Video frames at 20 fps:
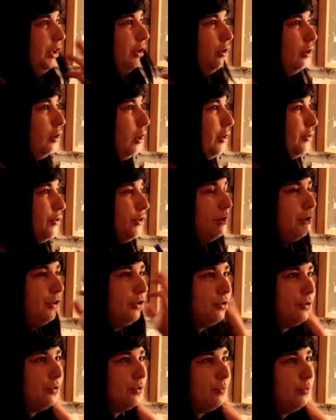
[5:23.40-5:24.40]
ecological
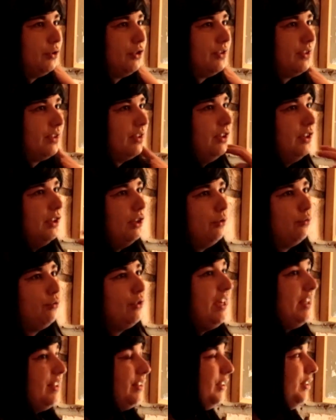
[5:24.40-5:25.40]
issues was
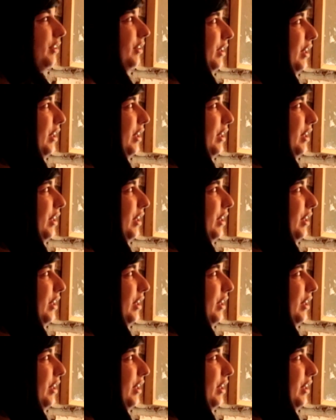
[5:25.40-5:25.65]
raised in